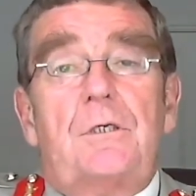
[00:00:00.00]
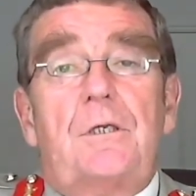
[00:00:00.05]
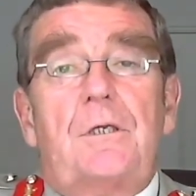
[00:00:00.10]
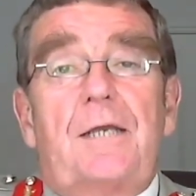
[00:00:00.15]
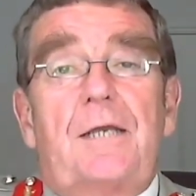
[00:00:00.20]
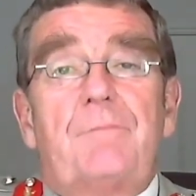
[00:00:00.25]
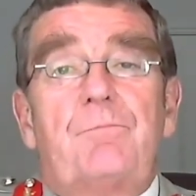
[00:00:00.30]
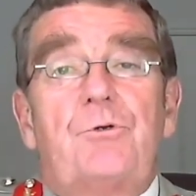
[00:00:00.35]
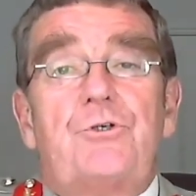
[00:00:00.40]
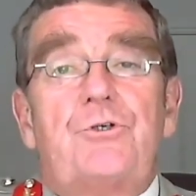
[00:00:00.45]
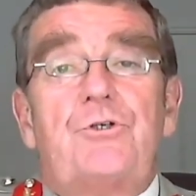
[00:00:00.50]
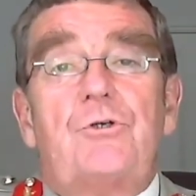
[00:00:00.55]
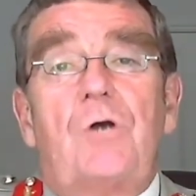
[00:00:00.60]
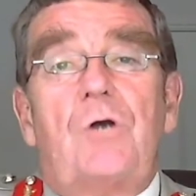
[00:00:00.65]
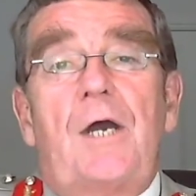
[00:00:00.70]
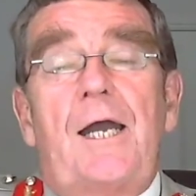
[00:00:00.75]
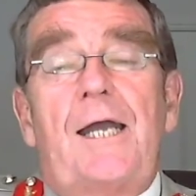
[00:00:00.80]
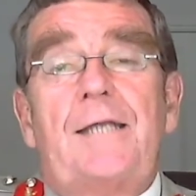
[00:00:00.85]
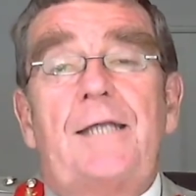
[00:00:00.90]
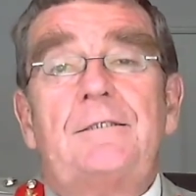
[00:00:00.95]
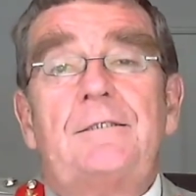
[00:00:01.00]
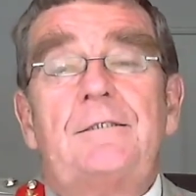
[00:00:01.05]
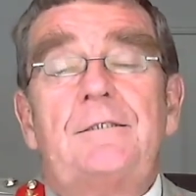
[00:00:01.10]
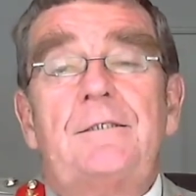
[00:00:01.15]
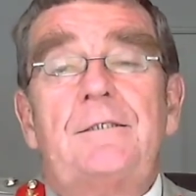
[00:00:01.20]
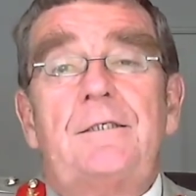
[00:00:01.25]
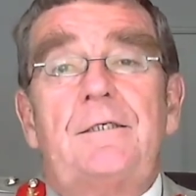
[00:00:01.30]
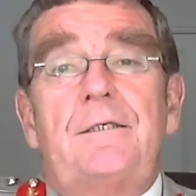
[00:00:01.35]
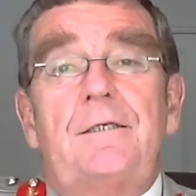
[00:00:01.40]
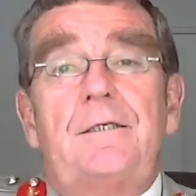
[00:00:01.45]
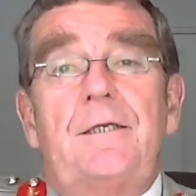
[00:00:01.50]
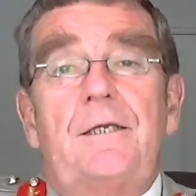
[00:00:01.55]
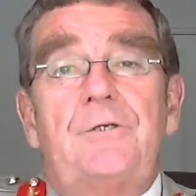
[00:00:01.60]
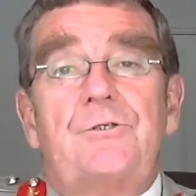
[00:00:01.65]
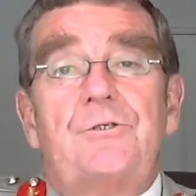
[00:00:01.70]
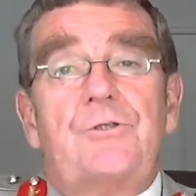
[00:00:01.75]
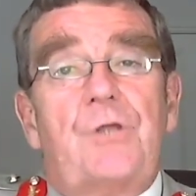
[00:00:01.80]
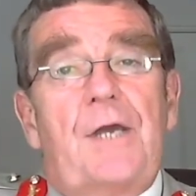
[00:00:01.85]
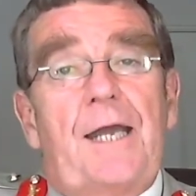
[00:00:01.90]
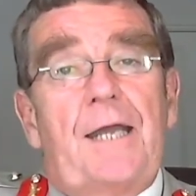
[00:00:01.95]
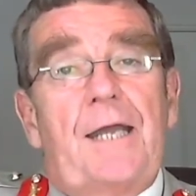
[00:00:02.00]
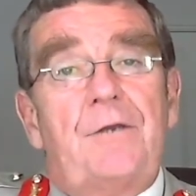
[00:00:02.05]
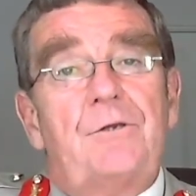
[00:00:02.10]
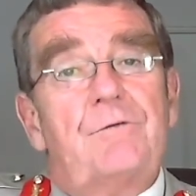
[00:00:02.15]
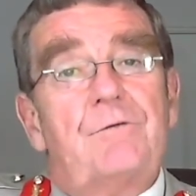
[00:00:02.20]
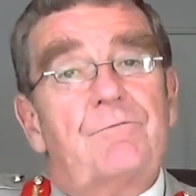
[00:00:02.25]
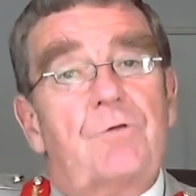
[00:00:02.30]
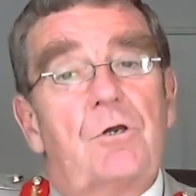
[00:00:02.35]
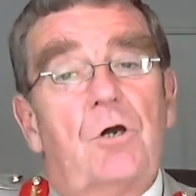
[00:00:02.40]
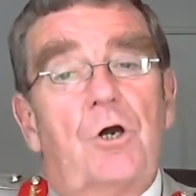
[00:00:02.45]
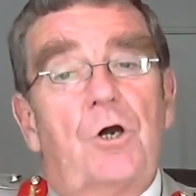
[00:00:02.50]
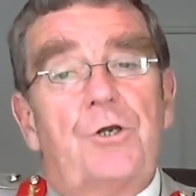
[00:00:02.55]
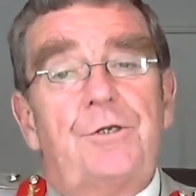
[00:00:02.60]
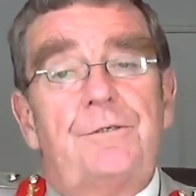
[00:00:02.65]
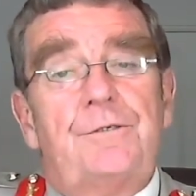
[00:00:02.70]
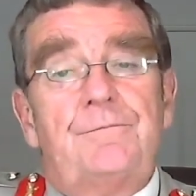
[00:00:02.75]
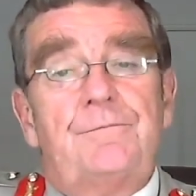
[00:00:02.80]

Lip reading: and put your hand into the hand of God.